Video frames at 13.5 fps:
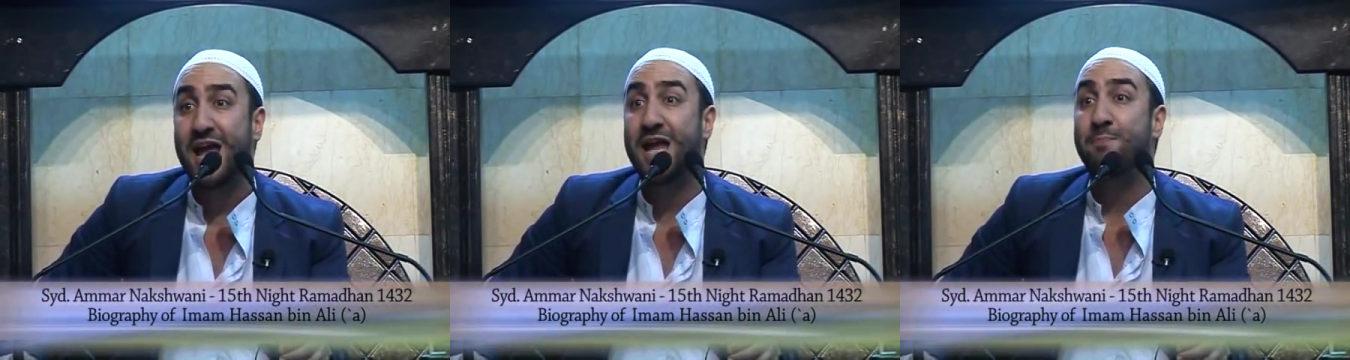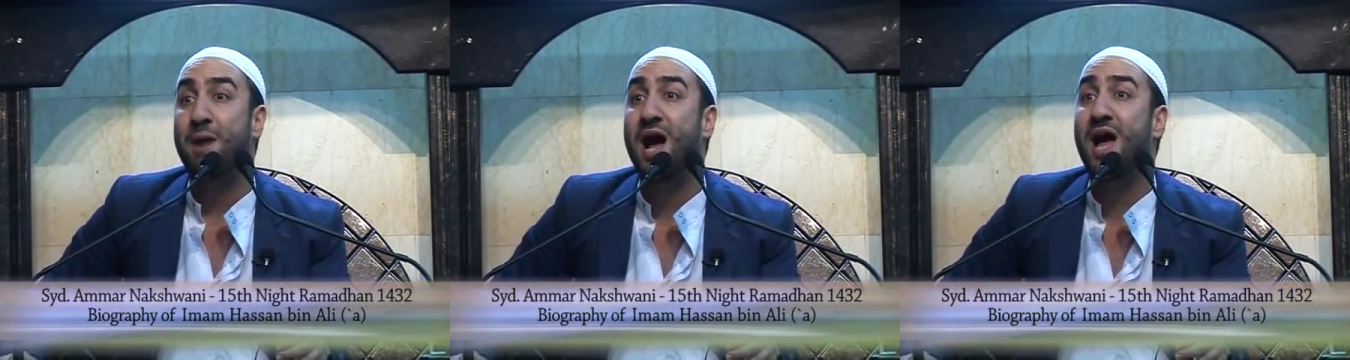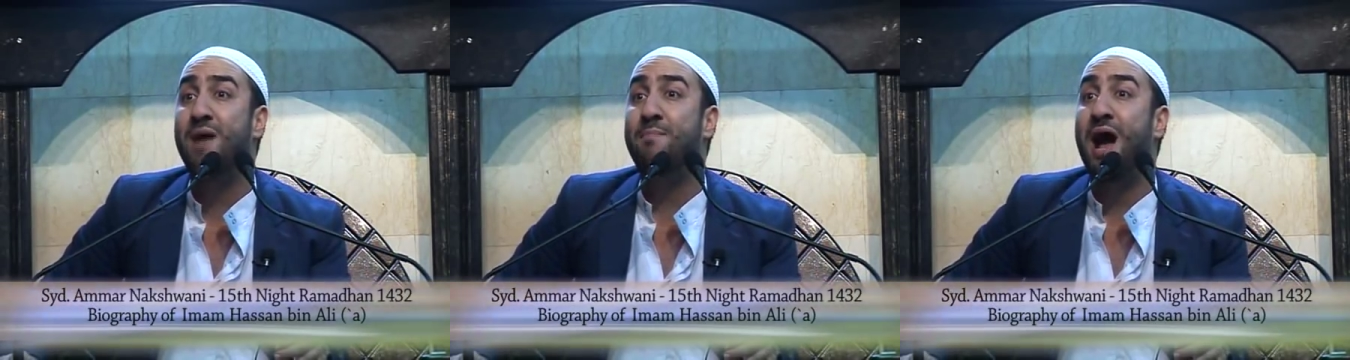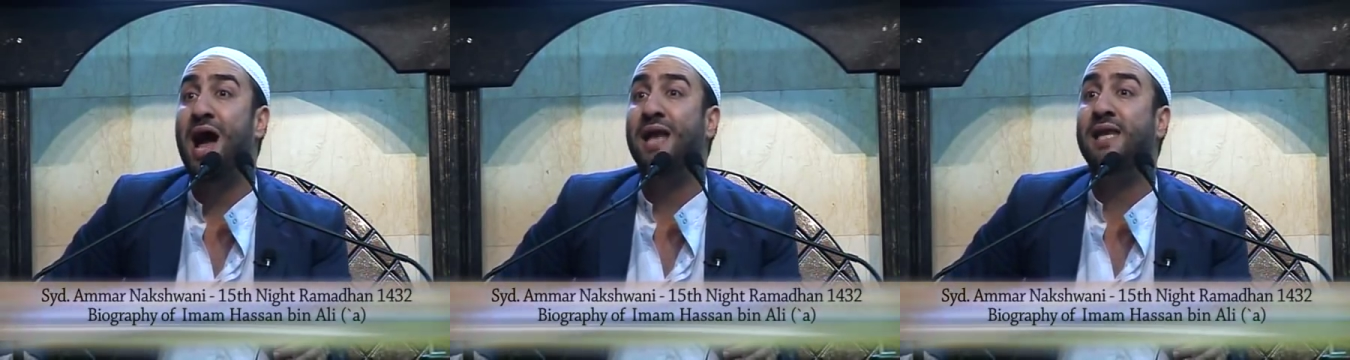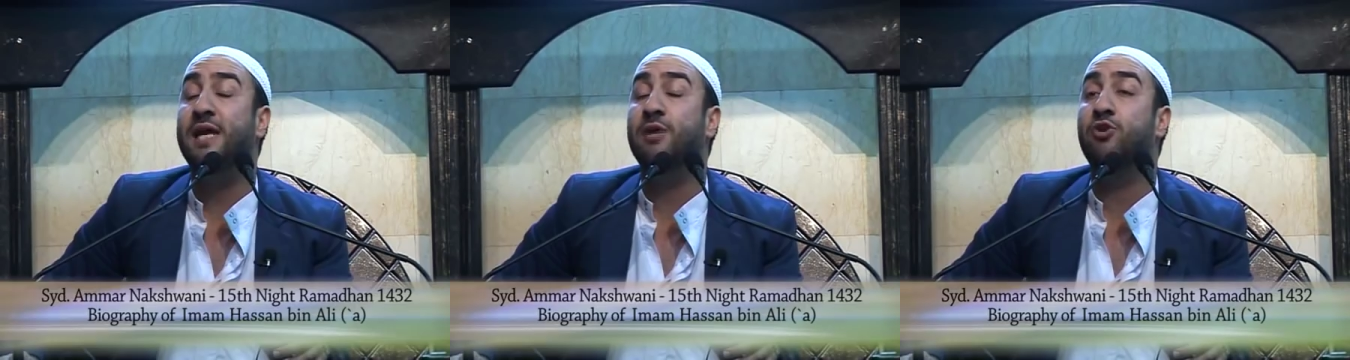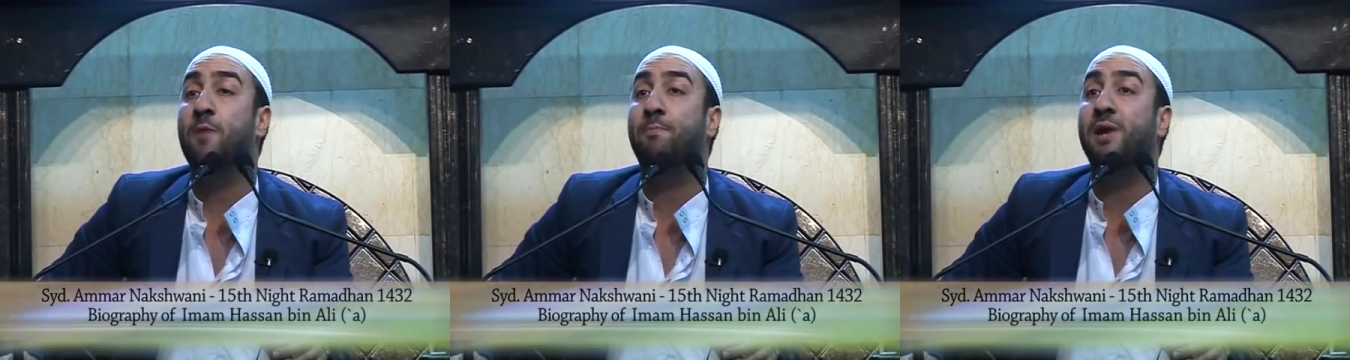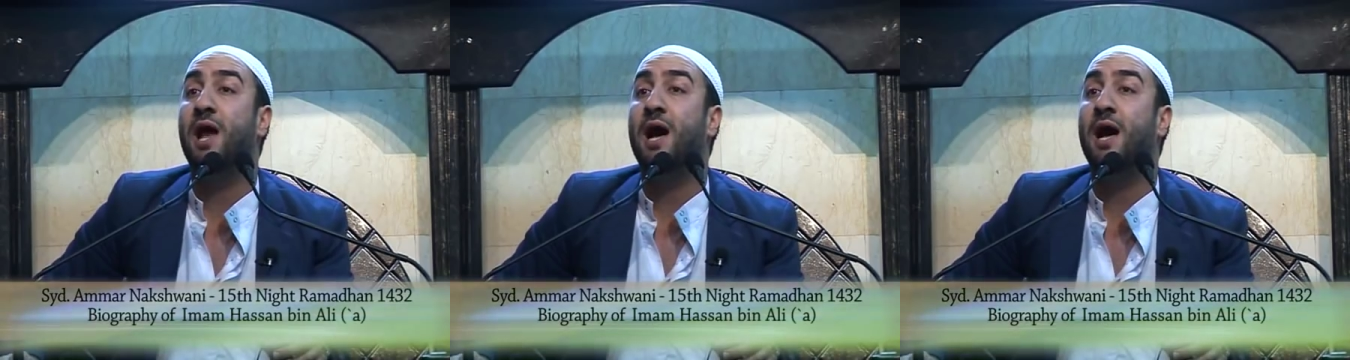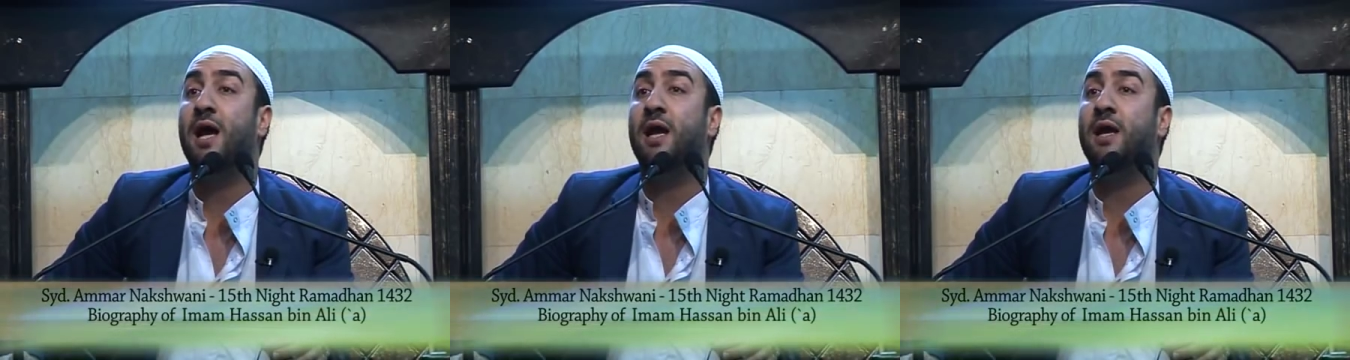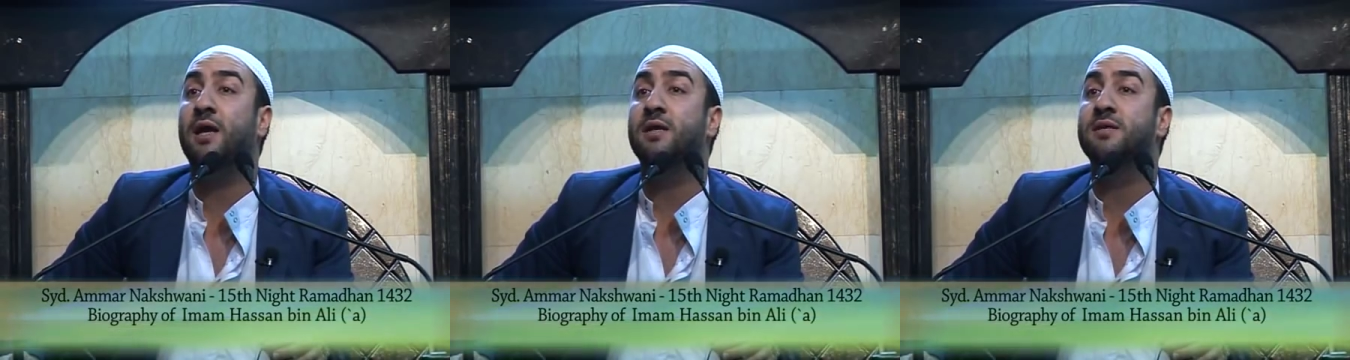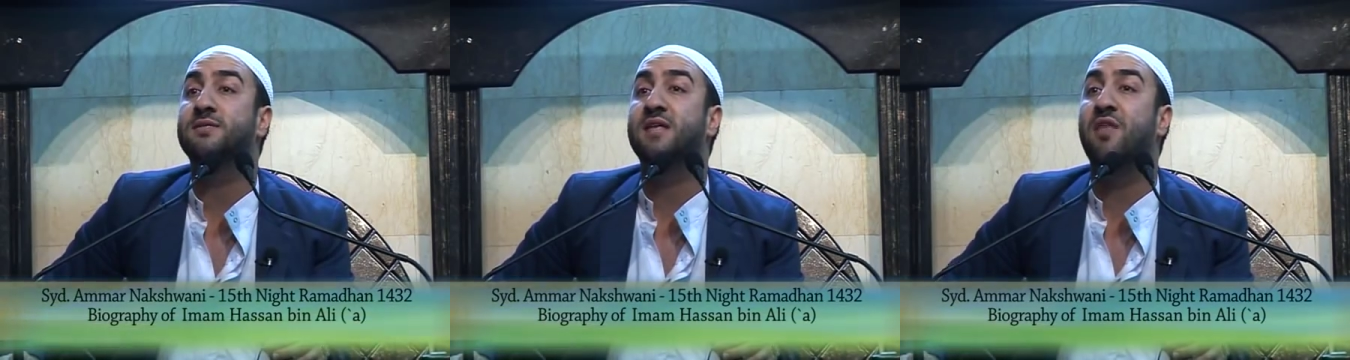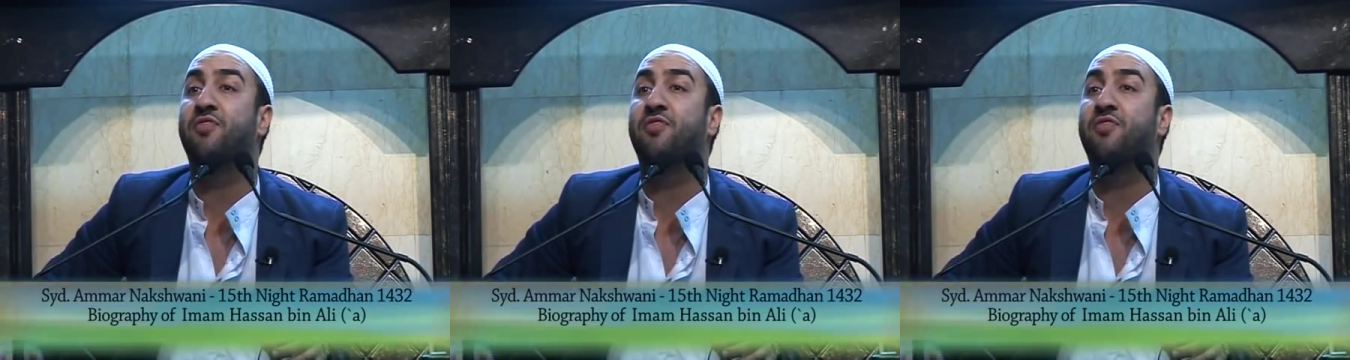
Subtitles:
Imam Ali replies,